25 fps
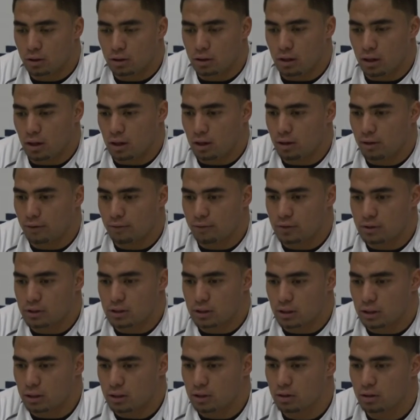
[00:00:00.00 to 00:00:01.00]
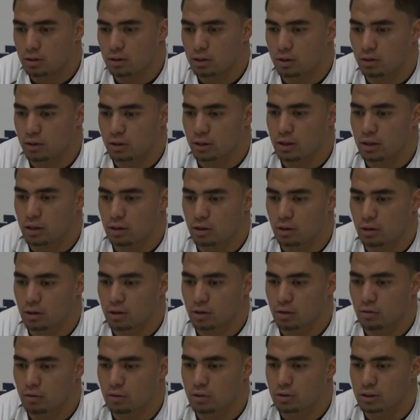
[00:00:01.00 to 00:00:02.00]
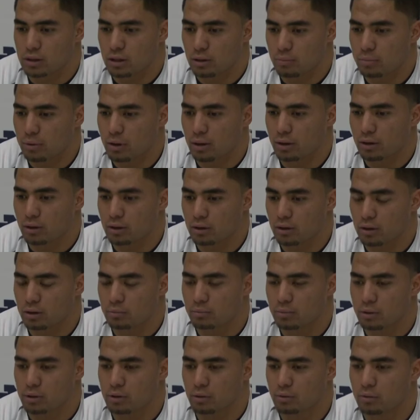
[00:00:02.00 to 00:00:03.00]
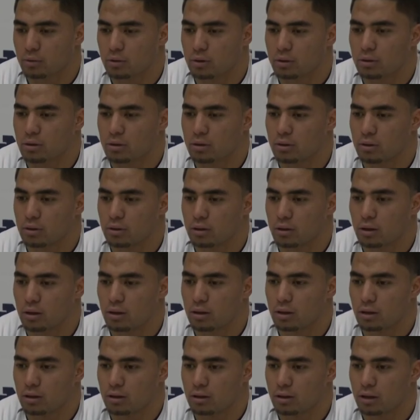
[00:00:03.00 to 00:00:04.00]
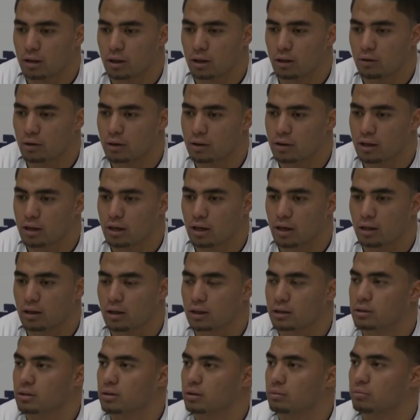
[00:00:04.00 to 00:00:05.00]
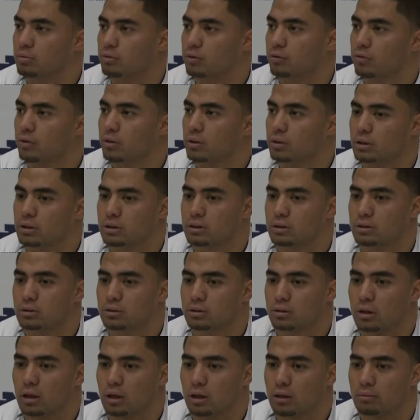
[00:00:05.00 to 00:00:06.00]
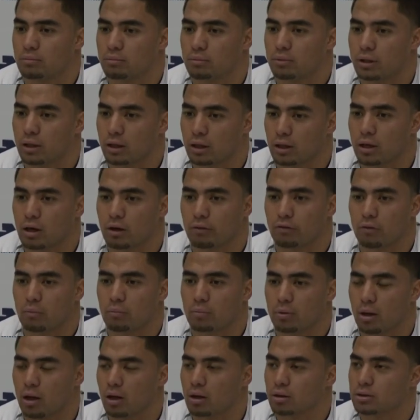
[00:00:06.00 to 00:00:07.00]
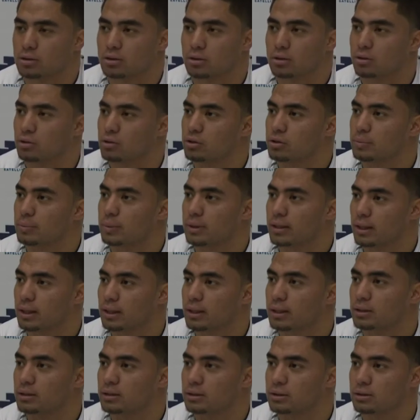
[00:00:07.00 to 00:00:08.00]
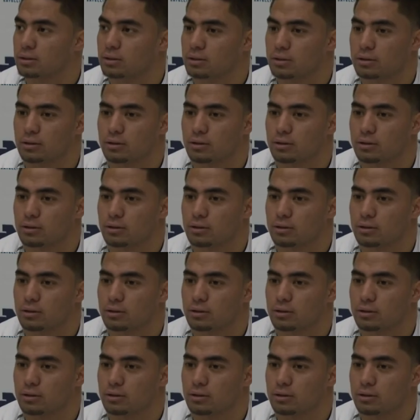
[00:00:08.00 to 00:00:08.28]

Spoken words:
obviously, you know, you can always get better, but the one area that I like to improve on is getting off of blocks, you know, using my hands.